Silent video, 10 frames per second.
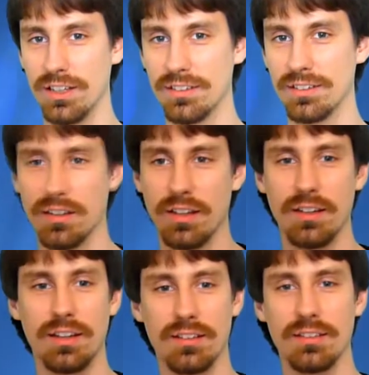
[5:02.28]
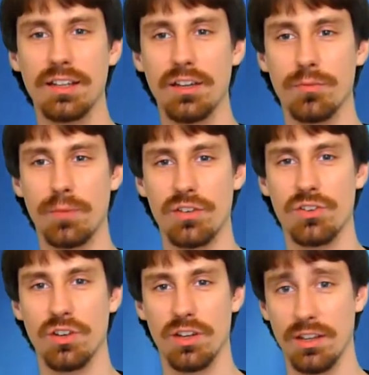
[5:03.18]
is, and that it doesn't give
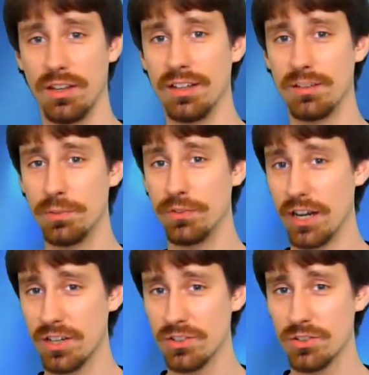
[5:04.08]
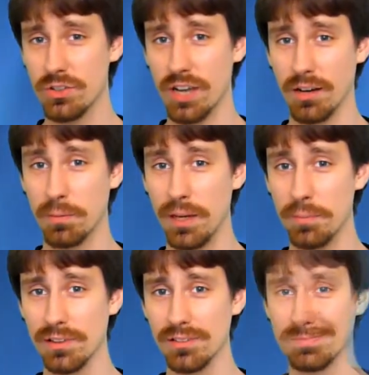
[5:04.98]
much inspiration to young
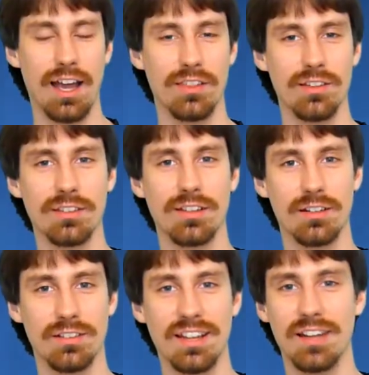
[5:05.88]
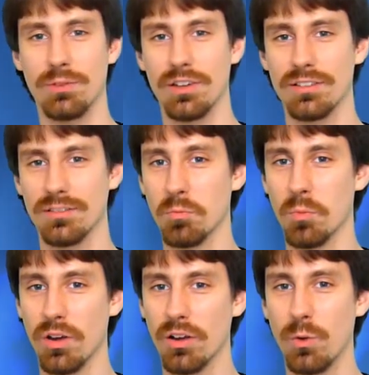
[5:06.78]
people. I thought that was
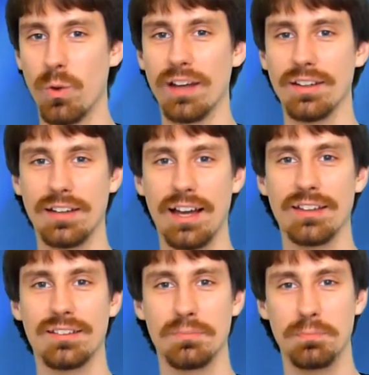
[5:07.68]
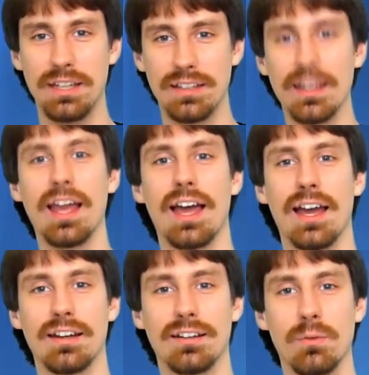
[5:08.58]
quite a nice beat,
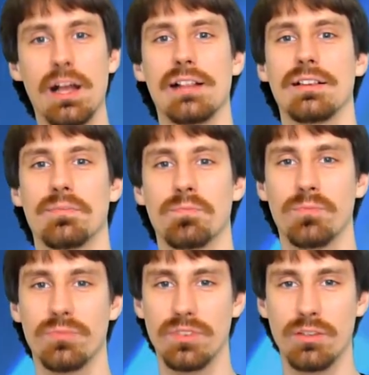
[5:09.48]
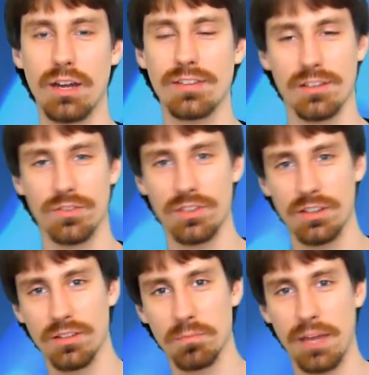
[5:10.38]
and well, the rest of
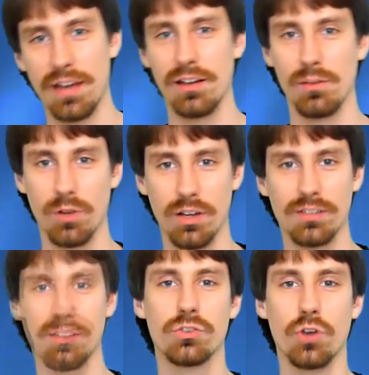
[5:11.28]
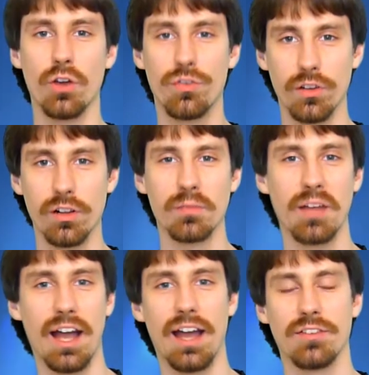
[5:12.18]
the panel was joyful,
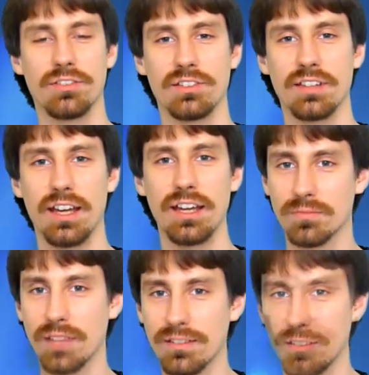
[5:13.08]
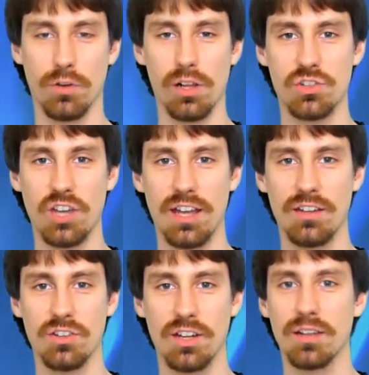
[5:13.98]
I have to say. Nothing
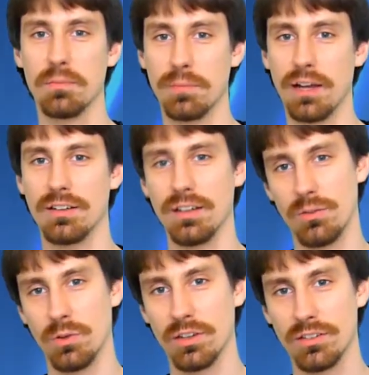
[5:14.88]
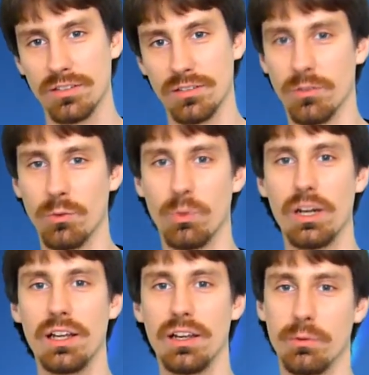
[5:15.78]
world-changing, but it was
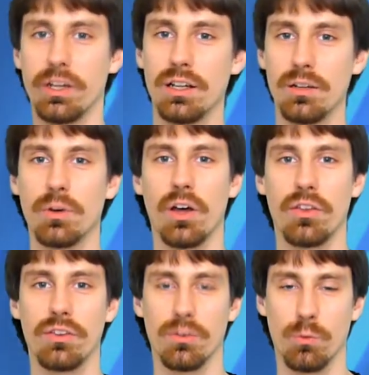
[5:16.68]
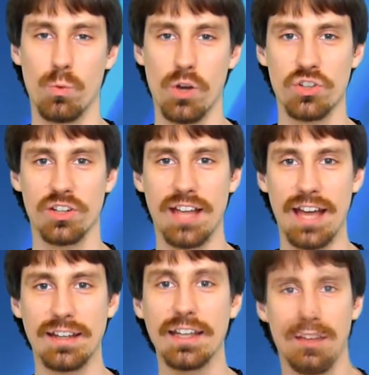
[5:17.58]
really worth watching
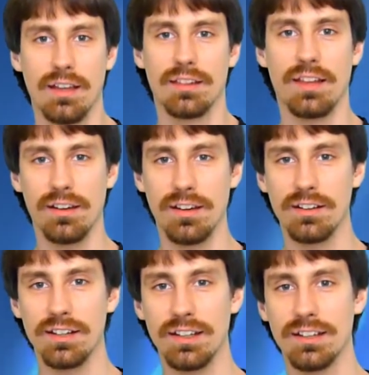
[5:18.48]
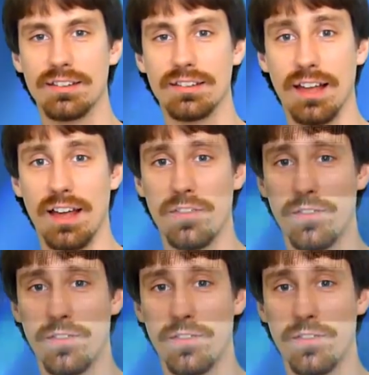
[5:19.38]
that. Then there is a